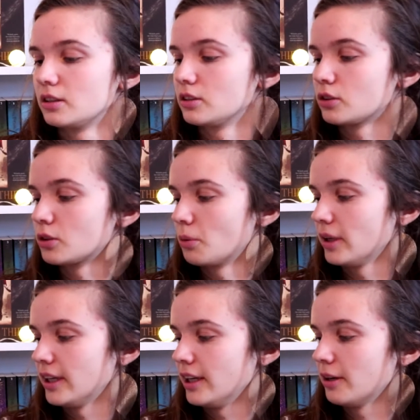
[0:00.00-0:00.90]
So
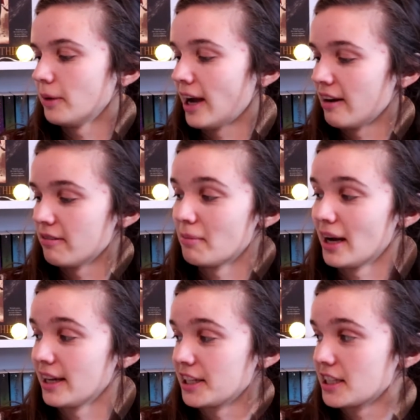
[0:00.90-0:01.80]
here we have
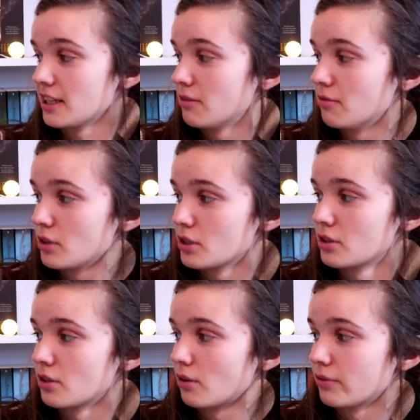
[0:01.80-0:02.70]
my annotated
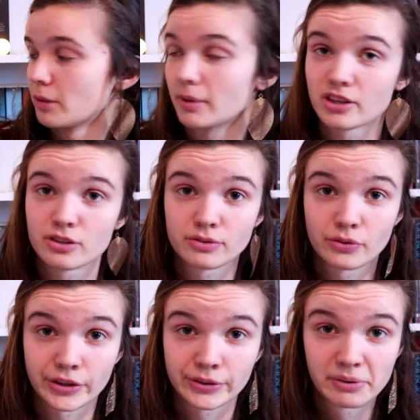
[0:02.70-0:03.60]
version of The Picture of
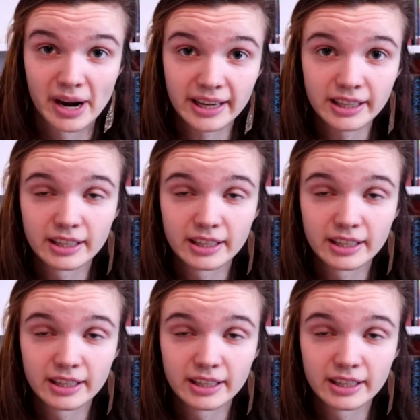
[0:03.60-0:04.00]
Dorian Gray.